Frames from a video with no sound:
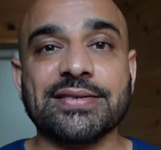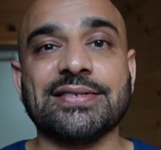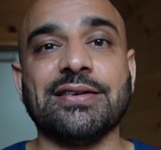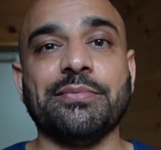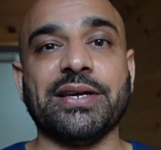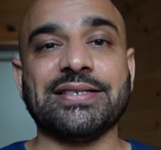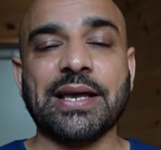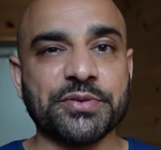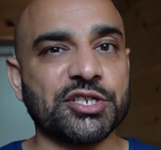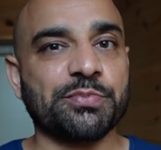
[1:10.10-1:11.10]
and some
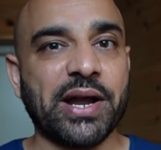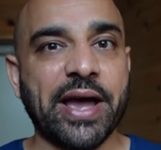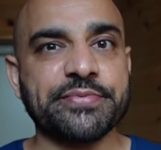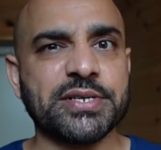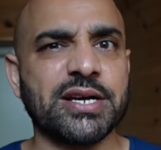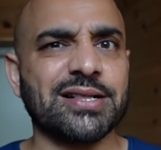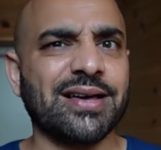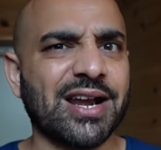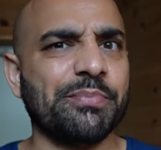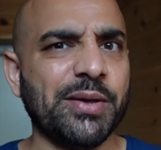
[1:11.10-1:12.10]
exceptions perhaps, because a
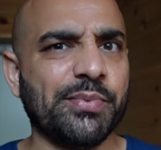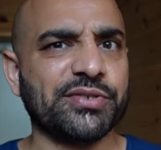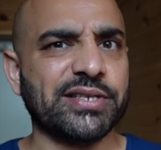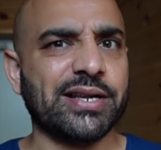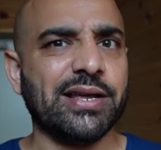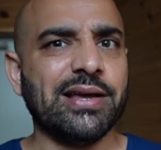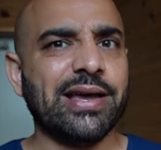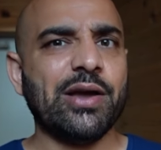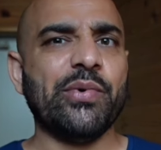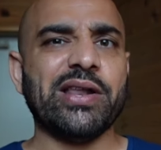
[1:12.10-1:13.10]
lot of people said,
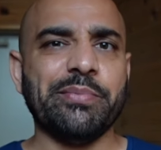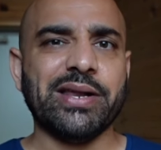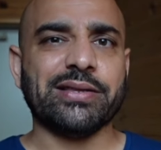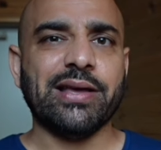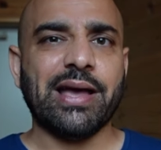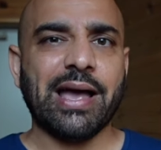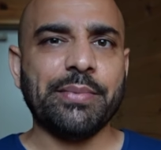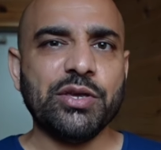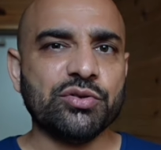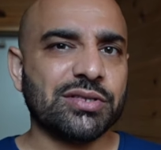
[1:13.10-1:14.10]
hey, wait a minute, I've
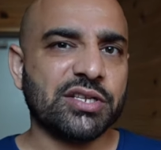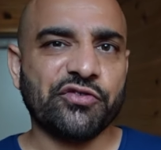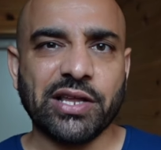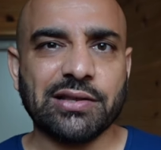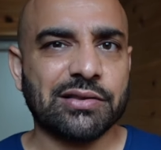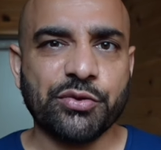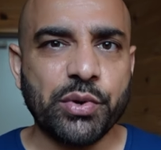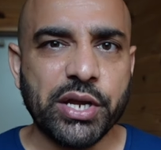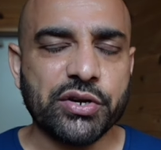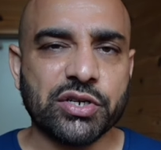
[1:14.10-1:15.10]
been using this for like
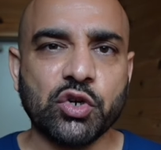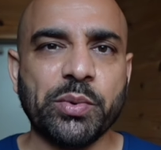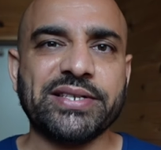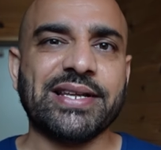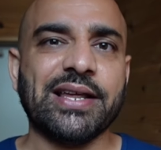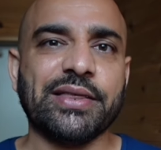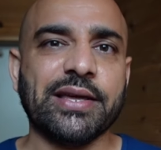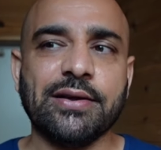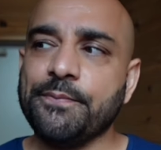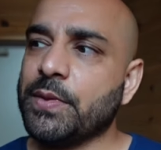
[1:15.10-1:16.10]
3 years and nobody said
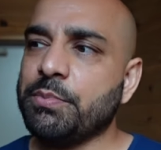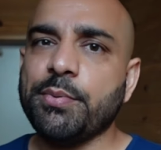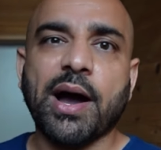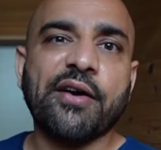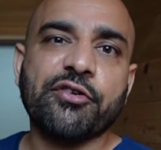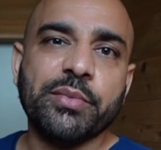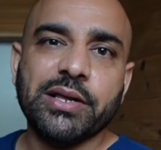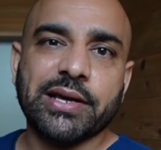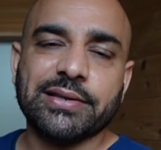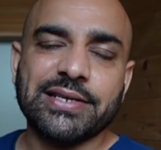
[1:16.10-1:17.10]
anything. People offer me
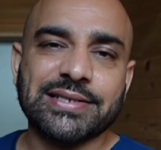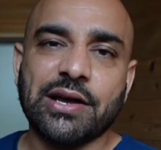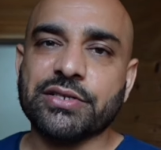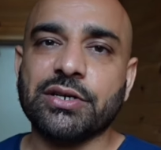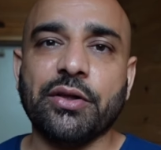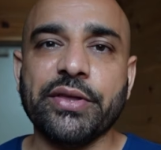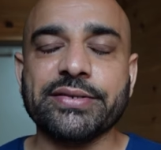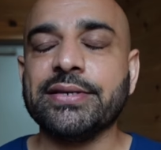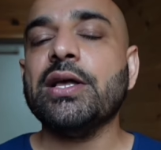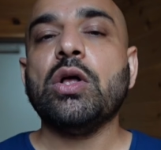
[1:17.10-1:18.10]
like discounts and all
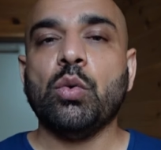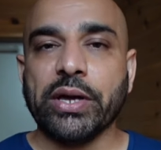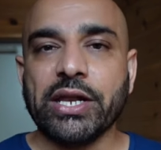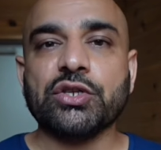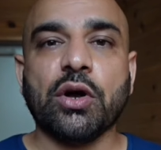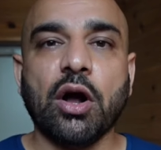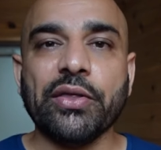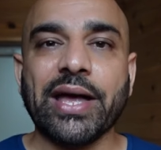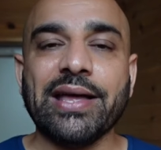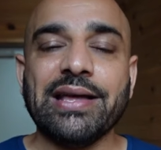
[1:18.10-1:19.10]
this. We'll get into all
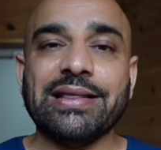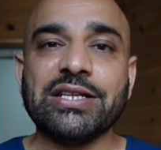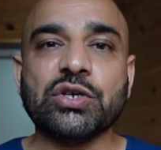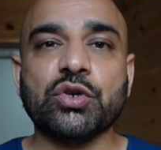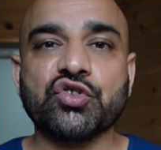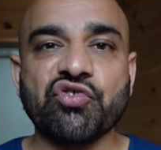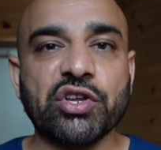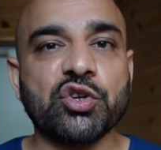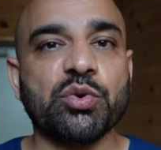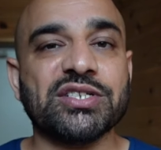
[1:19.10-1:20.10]
that. Let's go straight
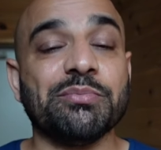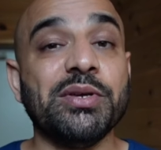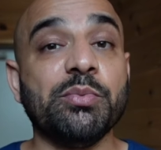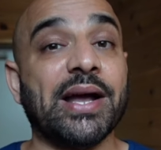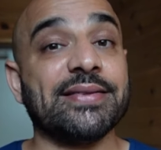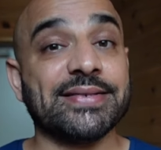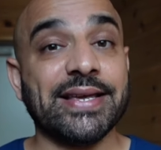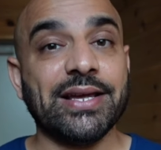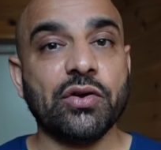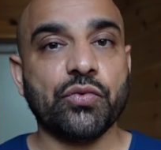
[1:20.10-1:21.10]
into what some people had to
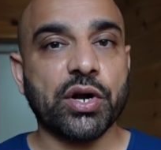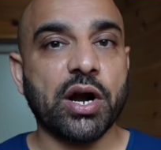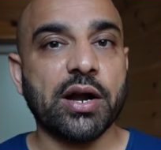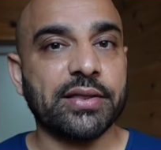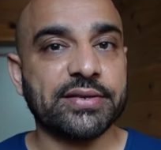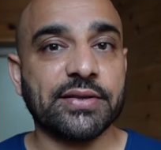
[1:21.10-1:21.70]
say regarding this